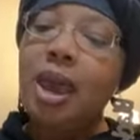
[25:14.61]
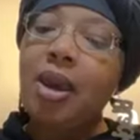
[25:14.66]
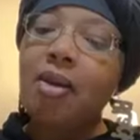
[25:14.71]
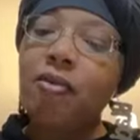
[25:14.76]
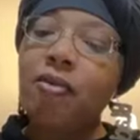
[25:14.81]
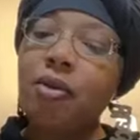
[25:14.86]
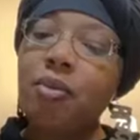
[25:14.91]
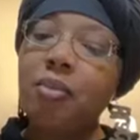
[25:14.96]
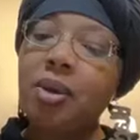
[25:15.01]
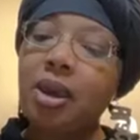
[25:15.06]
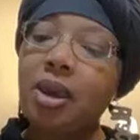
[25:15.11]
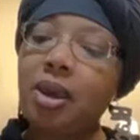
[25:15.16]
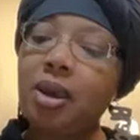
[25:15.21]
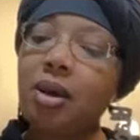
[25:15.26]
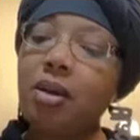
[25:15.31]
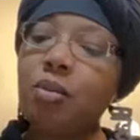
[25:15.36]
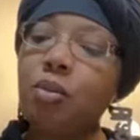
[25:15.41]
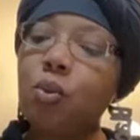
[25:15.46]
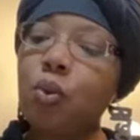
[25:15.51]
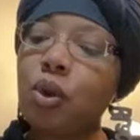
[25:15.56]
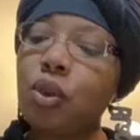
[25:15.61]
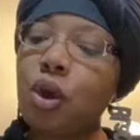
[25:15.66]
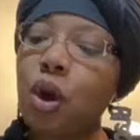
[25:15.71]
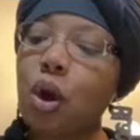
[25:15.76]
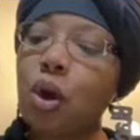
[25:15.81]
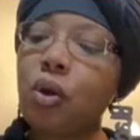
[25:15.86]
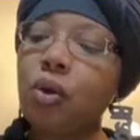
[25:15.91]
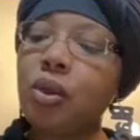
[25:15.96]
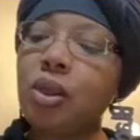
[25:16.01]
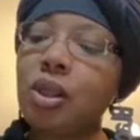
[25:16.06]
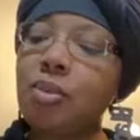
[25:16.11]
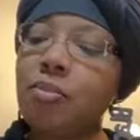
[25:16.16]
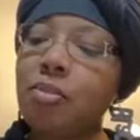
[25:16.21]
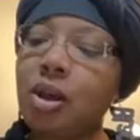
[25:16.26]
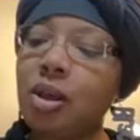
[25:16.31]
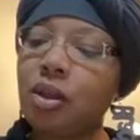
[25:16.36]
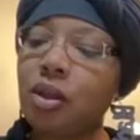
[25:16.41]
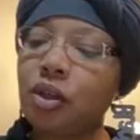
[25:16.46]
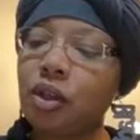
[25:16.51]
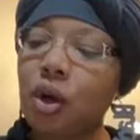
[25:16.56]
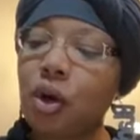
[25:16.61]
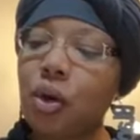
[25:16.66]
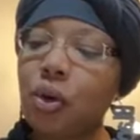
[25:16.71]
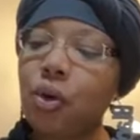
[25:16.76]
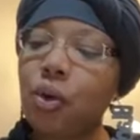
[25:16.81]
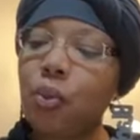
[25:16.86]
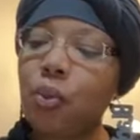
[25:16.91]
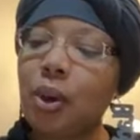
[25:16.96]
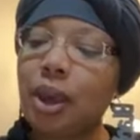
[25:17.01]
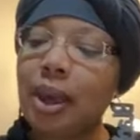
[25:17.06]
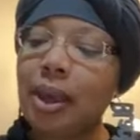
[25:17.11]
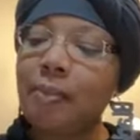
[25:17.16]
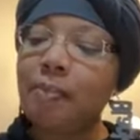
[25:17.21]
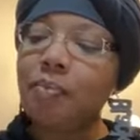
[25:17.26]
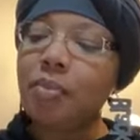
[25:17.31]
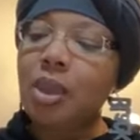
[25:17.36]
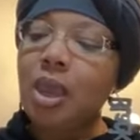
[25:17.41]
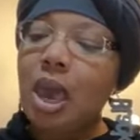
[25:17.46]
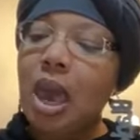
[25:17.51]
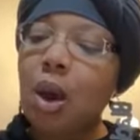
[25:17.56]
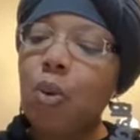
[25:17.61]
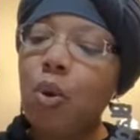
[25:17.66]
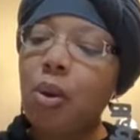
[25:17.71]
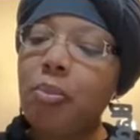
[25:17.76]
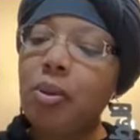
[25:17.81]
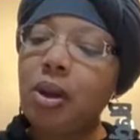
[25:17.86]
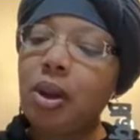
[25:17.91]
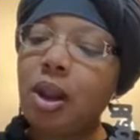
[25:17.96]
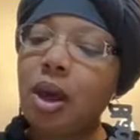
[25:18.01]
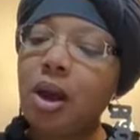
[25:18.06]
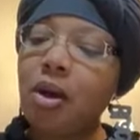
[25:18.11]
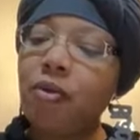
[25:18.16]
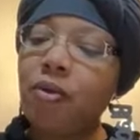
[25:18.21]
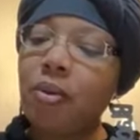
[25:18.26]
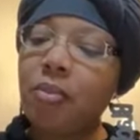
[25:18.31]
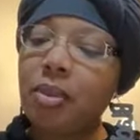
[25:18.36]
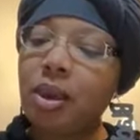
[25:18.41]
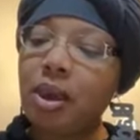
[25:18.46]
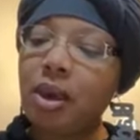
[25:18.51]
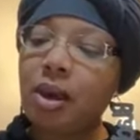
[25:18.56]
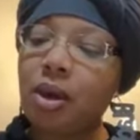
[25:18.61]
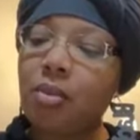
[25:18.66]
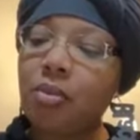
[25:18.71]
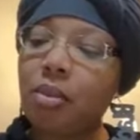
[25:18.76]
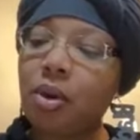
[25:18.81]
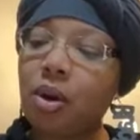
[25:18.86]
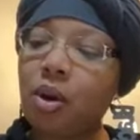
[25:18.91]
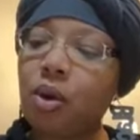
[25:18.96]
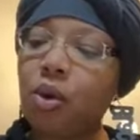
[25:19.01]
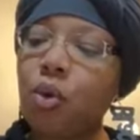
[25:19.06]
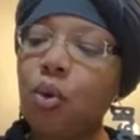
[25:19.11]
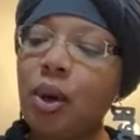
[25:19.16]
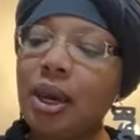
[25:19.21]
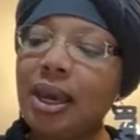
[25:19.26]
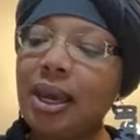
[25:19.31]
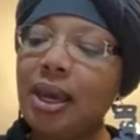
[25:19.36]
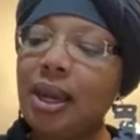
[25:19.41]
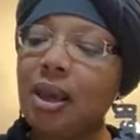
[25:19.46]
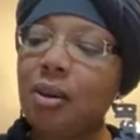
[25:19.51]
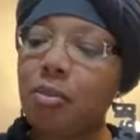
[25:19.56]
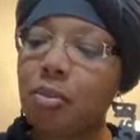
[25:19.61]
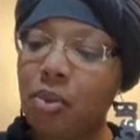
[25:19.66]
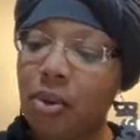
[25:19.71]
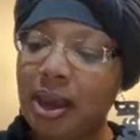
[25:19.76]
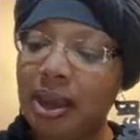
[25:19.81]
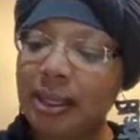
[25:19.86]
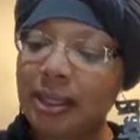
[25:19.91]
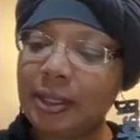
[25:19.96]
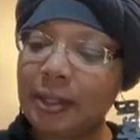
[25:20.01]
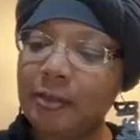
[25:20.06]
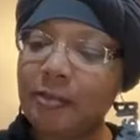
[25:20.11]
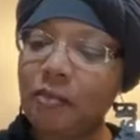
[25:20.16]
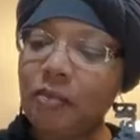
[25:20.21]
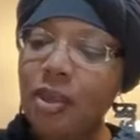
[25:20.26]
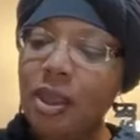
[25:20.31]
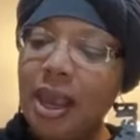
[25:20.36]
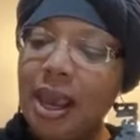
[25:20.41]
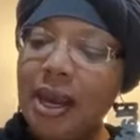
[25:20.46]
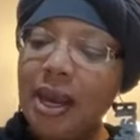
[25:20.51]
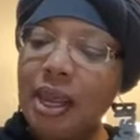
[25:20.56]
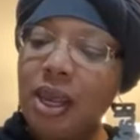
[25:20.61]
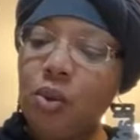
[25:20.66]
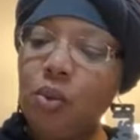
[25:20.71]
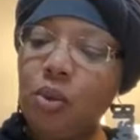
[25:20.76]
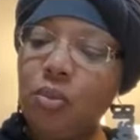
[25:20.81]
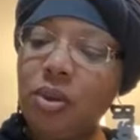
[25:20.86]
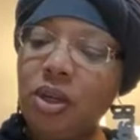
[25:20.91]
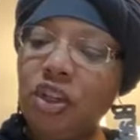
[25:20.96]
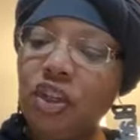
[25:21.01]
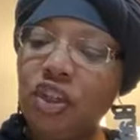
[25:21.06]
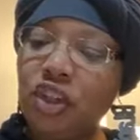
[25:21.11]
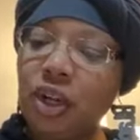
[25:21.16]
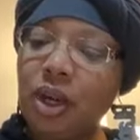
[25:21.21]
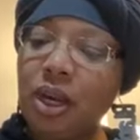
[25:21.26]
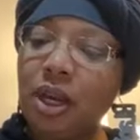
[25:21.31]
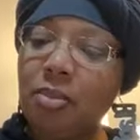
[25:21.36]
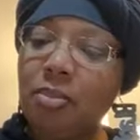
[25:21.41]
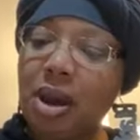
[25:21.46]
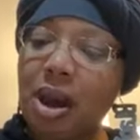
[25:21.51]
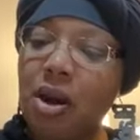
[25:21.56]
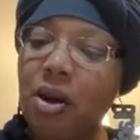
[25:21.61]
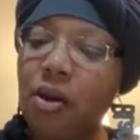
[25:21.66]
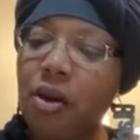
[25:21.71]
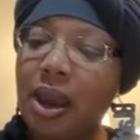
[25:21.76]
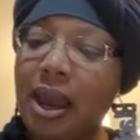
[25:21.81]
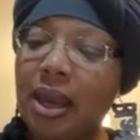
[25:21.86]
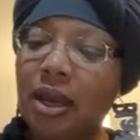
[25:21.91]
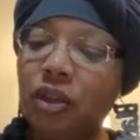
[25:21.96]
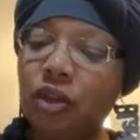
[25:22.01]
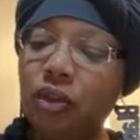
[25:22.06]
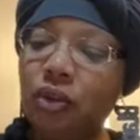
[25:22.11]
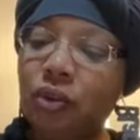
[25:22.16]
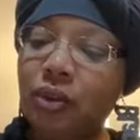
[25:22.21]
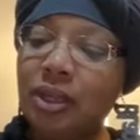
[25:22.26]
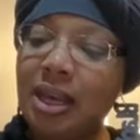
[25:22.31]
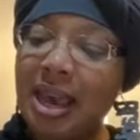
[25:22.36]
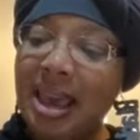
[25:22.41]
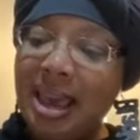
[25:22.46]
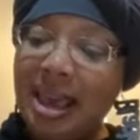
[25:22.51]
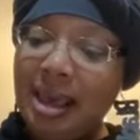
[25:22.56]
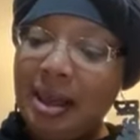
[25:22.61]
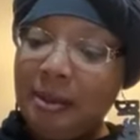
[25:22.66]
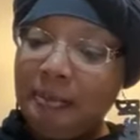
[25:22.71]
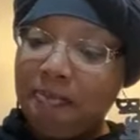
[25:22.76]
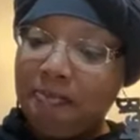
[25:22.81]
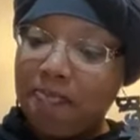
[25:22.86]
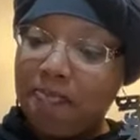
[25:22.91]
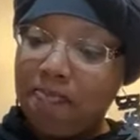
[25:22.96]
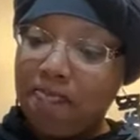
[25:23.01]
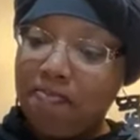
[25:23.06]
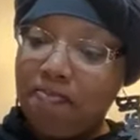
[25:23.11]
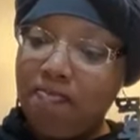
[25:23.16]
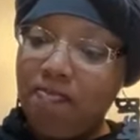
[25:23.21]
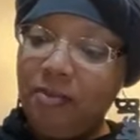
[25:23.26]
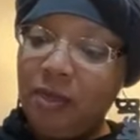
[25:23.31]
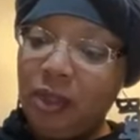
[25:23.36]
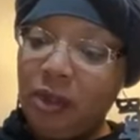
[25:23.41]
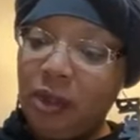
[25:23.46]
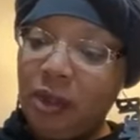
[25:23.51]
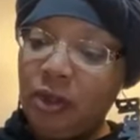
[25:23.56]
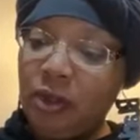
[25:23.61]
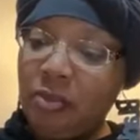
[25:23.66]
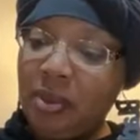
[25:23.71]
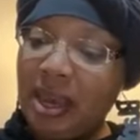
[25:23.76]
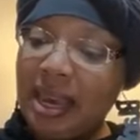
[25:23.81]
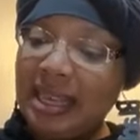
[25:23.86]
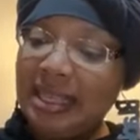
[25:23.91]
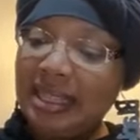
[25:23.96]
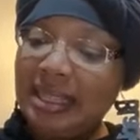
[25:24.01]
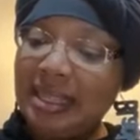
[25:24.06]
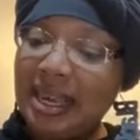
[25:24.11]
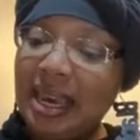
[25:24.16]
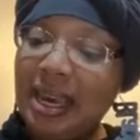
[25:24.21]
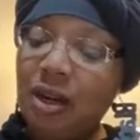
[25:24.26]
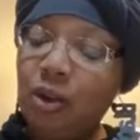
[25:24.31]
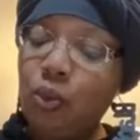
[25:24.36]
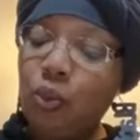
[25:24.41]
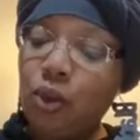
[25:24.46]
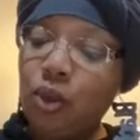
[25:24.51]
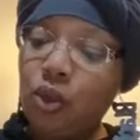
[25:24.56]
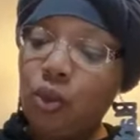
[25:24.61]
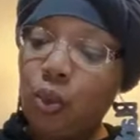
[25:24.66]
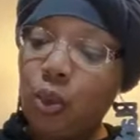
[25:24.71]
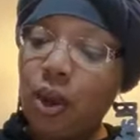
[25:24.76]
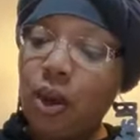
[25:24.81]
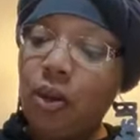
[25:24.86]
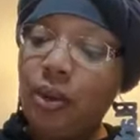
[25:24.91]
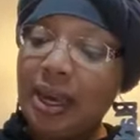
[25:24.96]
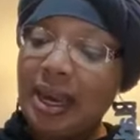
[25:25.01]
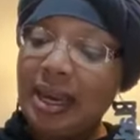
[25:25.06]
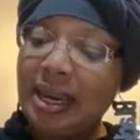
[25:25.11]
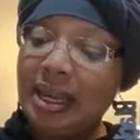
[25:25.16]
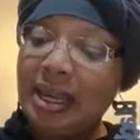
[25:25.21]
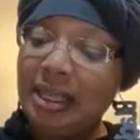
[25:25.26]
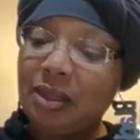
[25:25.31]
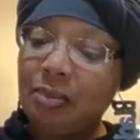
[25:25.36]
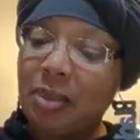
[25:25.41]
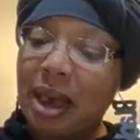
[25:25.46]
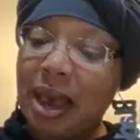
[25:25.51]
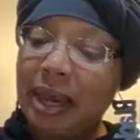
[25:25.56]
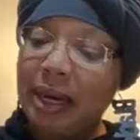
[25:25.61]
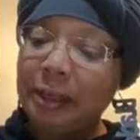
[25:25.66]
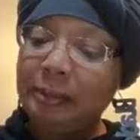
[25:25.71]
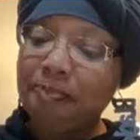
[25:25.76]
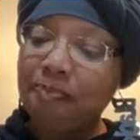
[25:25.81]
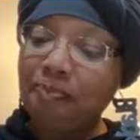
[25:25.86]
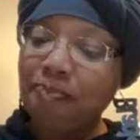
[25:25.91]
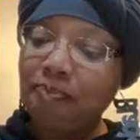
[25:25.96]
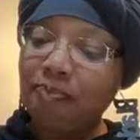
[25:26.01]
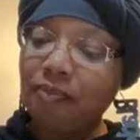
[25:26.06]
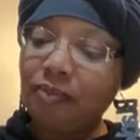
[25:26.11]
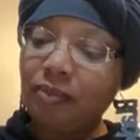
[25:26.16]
And from him will the earthly mother turn away, and will pluck from him her quickening breast. And he will be shunned by her angels, excuse me, and Satan will dwell in his body.